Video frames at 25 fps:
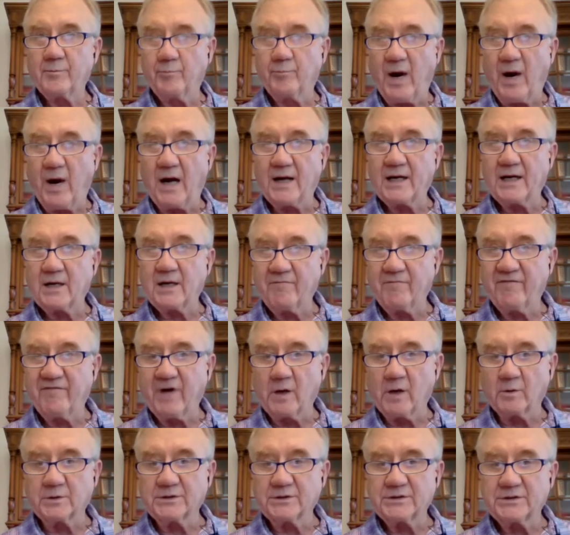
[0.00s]
buying
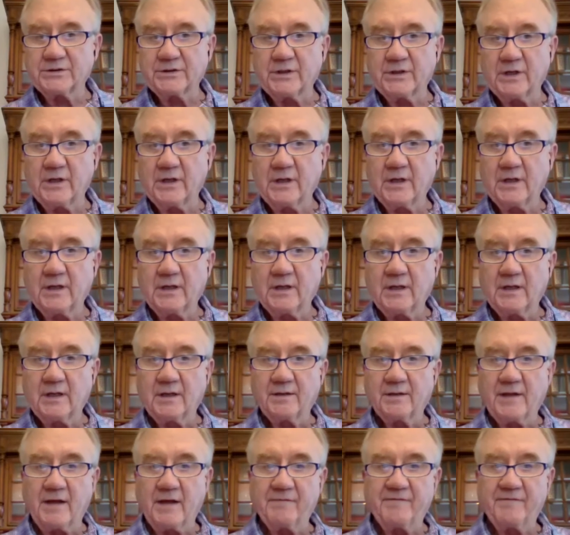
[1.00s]
votes.
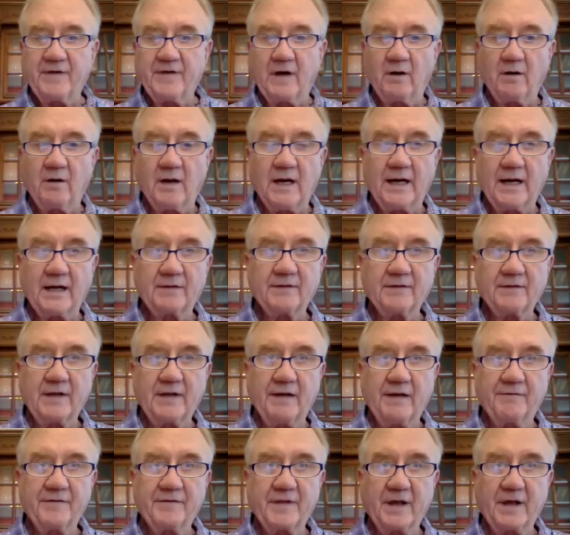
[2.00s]
They felt like
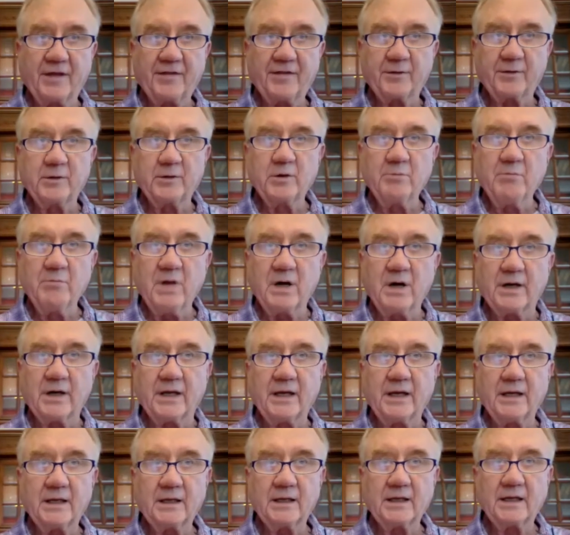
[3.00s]
if they threw
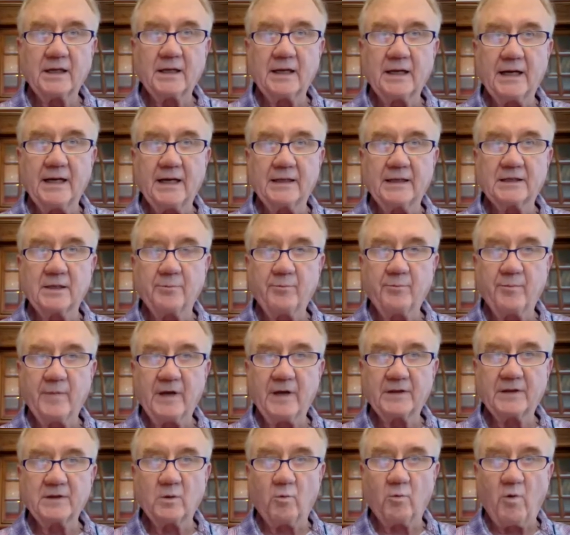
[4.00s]
money at
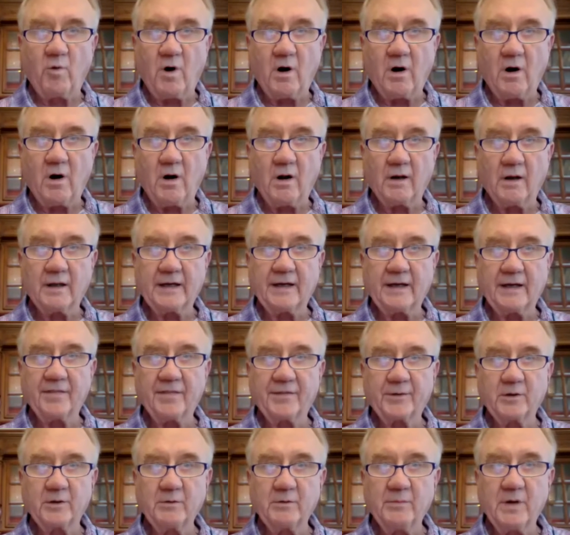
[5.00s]
the wall and
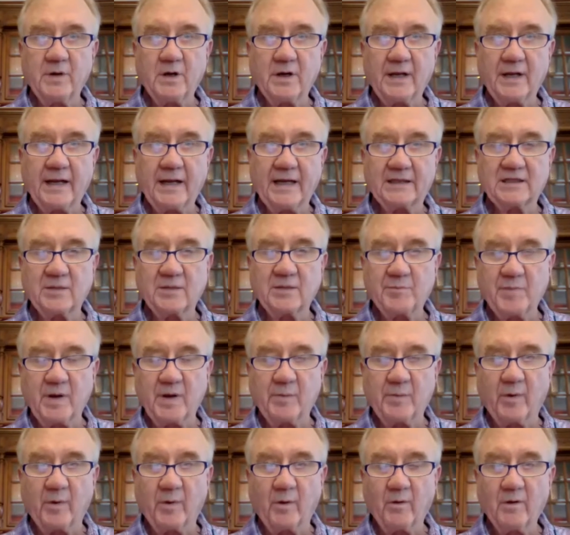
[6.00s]
threw money at the
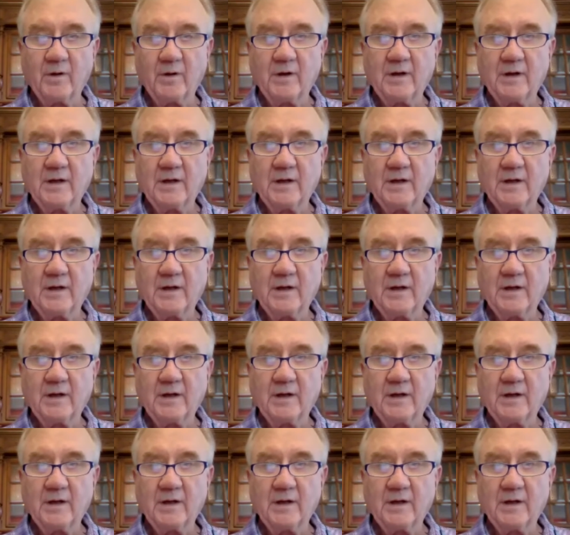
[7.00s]
people,